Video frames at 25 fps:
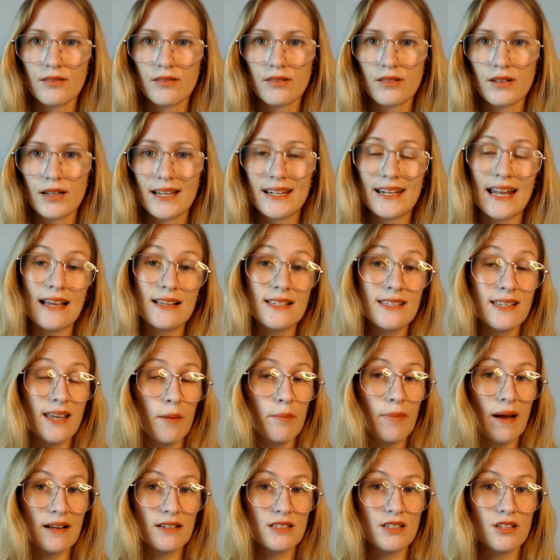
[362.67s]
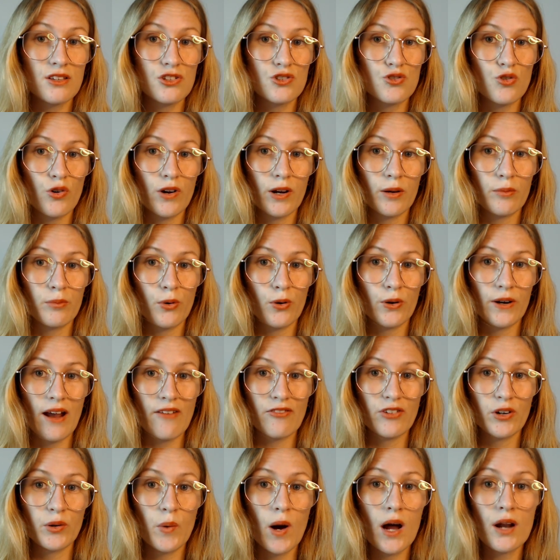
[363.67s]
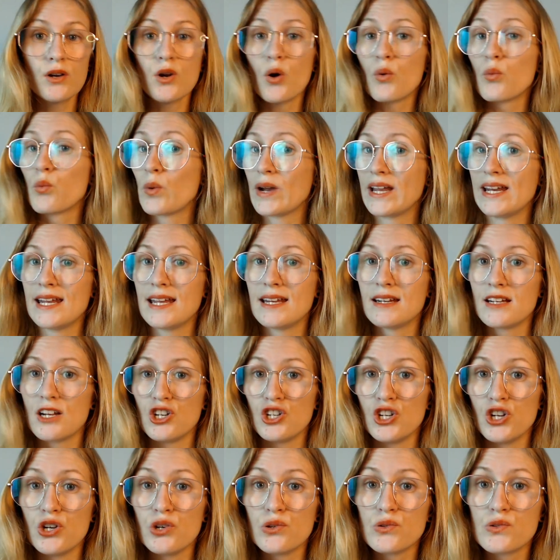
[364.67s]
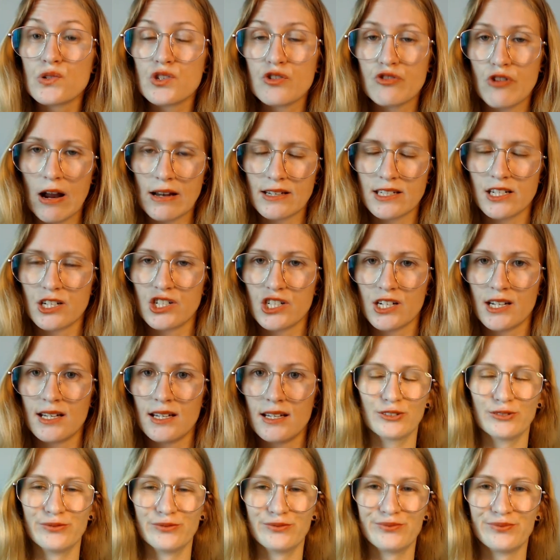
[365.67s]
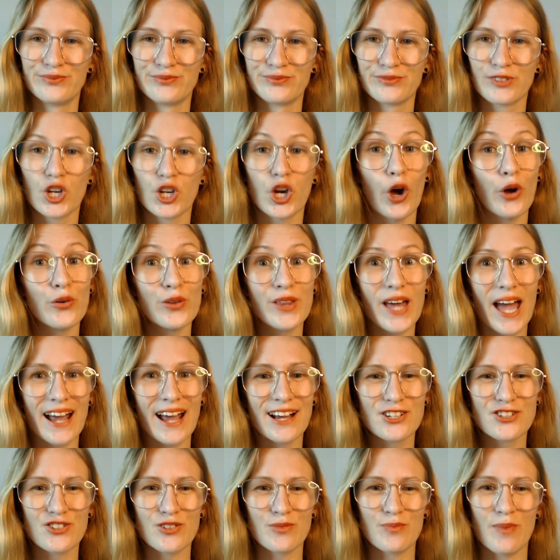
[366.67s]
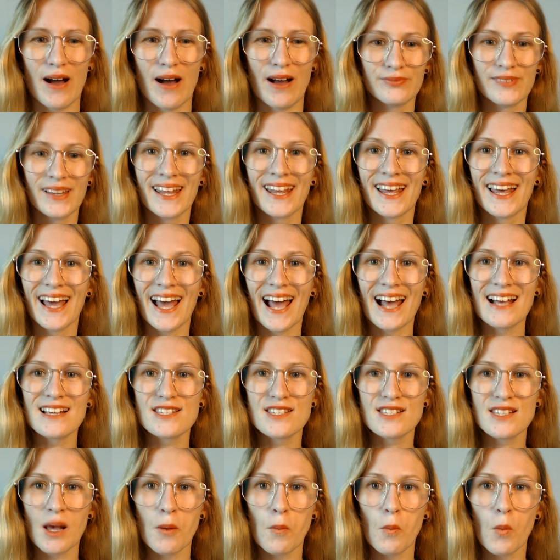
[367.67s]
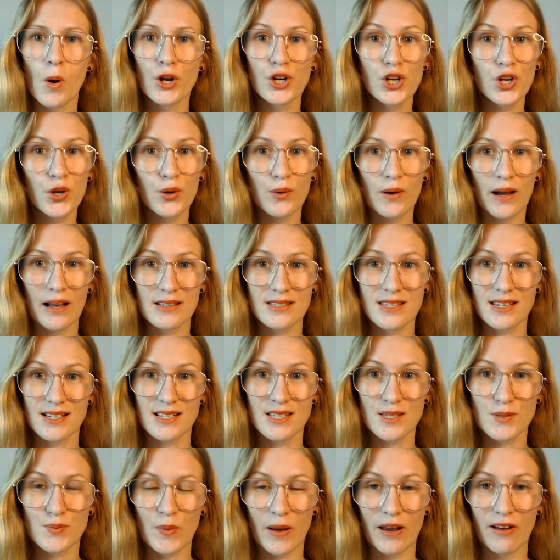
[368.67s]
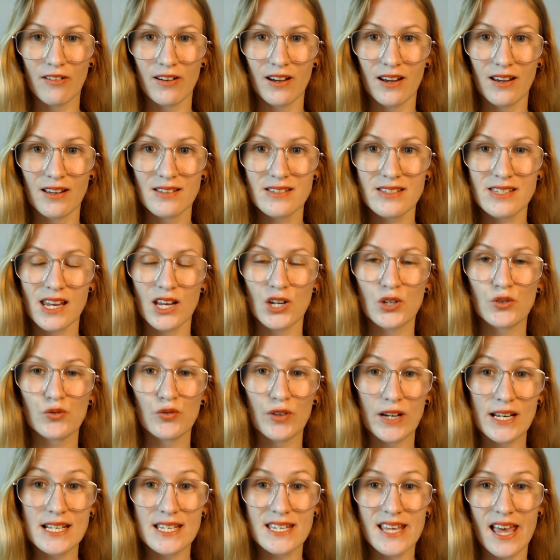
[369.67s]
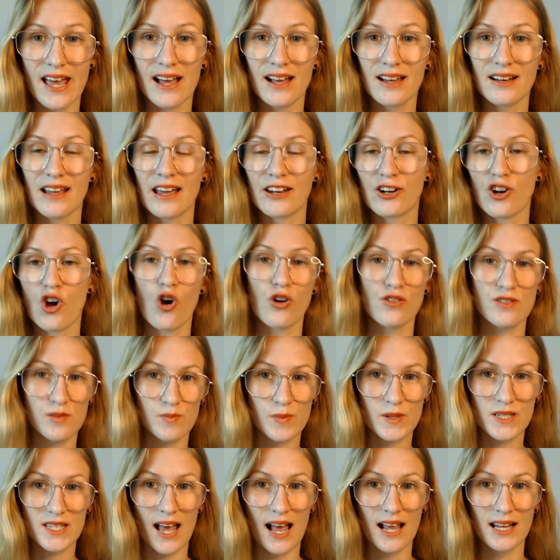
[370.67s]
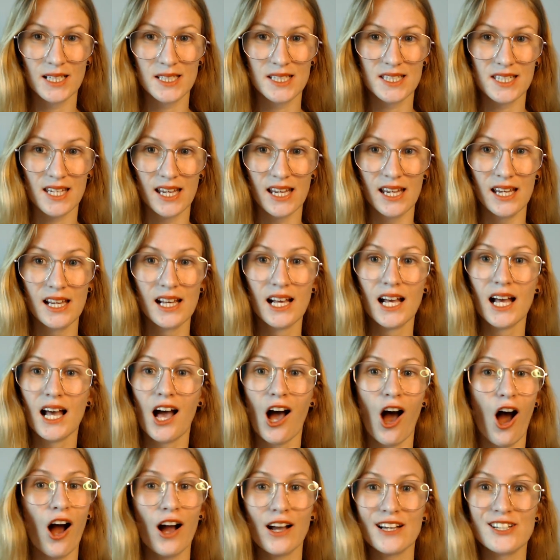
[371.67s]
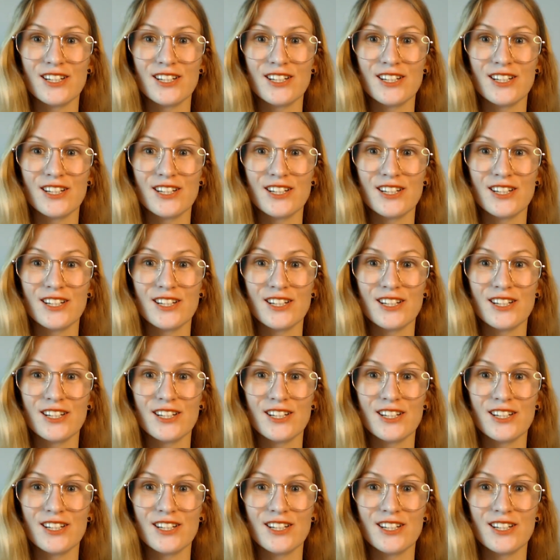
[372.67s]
Let's get back to the drawing board, everyone. We need a new strategy. Go the extra mile. As someone who has experience in retail and hospitality, I